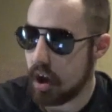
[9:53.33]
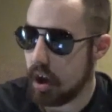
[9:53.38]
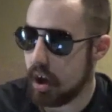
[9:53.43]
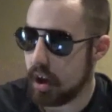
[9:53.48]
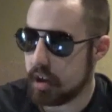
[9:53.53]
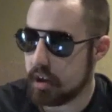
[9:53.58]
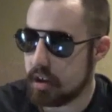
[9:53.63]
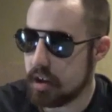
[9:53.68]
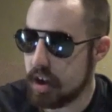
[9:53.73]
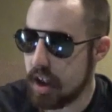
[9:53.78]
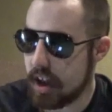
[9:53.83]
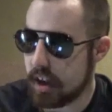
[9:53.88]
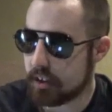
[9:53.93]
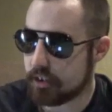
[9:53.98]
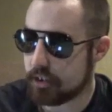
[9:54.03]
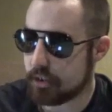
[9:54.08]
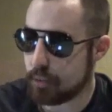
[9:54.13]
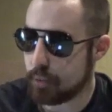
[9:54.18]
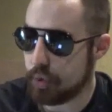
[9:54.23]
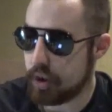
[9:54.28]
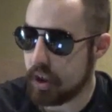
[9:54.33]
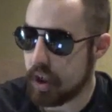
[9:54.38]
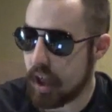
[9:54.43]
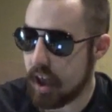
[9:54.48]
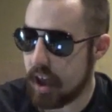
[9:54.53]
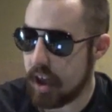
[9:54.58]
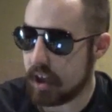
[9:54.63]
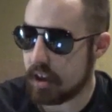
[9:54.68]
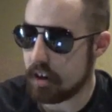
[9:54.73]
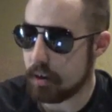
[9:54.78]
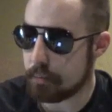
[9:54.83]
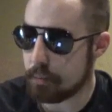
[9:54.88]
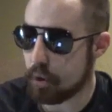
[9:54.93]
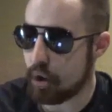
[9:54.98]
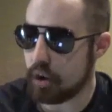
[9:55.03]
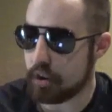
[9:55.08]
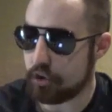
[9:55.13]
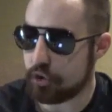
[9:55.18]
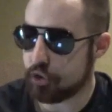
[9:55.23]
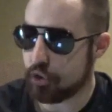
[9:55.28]
Next, we had a
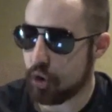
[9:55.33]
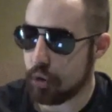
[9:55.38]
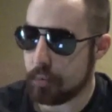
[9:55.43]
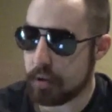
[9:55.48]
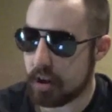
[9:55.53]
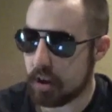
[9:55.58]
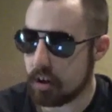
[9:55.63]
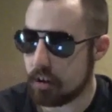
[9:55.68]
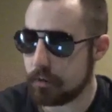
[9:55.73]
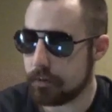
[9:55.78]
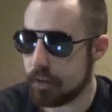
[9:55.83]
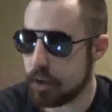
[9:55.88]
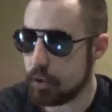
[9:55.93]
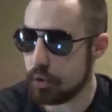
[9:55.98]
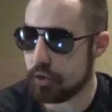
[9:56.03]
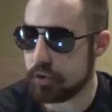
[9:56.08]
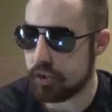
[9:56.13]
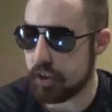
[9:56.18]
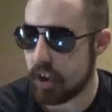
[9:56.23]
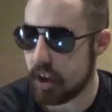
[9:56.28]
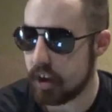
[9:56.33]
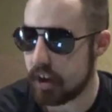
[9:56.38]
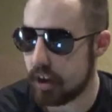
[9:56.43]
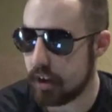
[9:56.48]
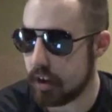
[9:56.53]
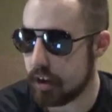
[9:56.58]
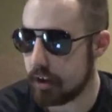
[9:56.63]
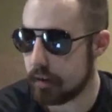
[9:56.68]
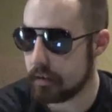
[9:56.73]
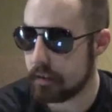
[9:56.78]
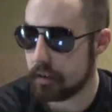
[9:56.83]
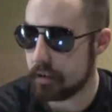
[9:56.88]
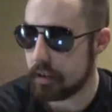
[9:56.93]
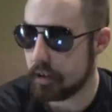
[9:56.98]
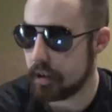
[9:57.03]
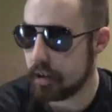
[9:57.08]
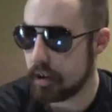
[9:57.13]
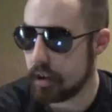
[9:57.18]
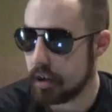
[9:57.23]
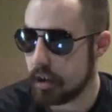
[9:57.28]
Braun Strowman interview, said
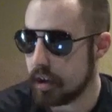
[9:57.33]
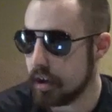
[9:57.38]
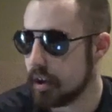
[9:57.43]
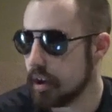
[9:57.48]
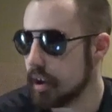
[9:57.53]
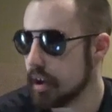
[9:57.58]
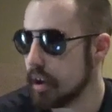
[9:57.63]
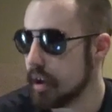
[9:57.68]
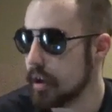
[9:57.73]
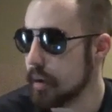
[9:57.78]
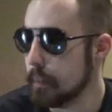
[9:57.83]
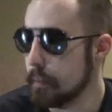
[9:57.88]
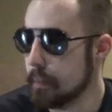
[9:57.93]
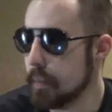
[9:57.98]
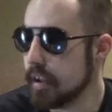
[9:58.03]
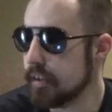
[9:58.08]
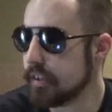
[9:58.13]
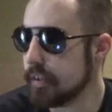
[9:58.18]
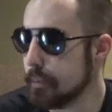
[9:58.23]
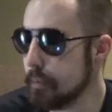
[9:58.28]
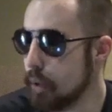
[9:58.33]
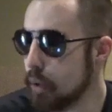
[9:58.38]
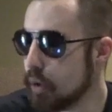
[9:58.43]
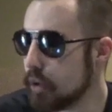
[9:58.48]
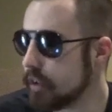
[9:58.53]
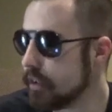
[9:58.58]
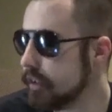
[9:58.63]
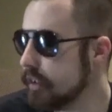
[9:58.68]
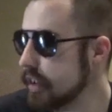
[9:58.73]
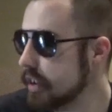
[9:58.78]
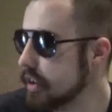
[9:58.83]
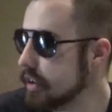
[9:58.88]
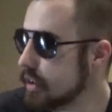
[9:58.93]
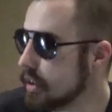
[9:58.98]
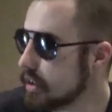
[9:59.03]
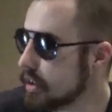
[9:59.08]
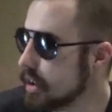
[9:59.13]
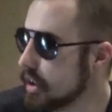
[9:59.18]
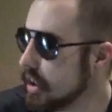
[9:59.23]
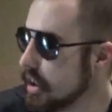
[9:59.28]
Miz and Morrison are
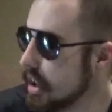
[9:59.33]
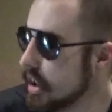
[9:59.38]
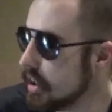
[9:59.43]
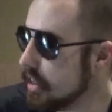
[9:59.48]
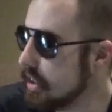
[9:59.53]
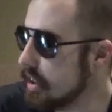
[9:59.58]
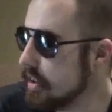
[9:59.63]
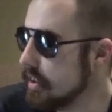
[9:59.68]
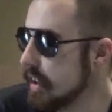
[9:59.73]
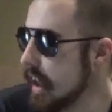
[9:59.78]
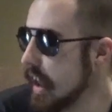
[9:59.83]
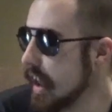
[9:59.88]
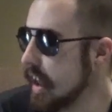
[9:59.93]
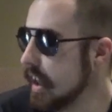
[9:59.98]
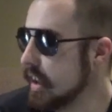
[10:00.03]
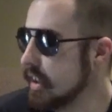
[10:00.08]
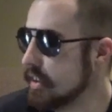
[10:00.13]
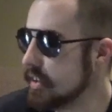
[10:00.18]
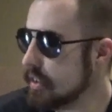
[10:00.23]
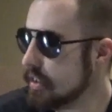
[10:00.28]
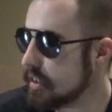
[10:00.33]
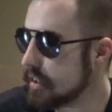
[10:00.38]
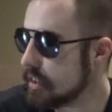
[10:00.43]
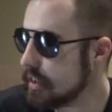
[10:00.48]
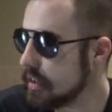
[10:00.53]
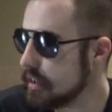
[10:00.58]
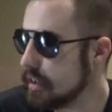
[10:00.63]
going to get these hands,